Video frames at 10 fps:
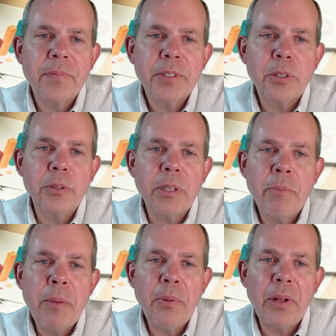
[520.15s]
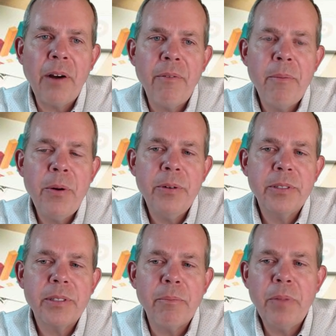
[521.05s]
So some people are
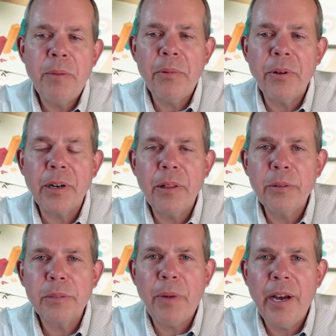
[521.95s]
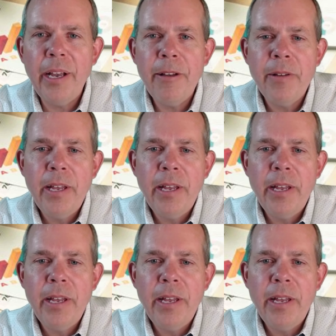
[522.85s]
remote, some people are close by,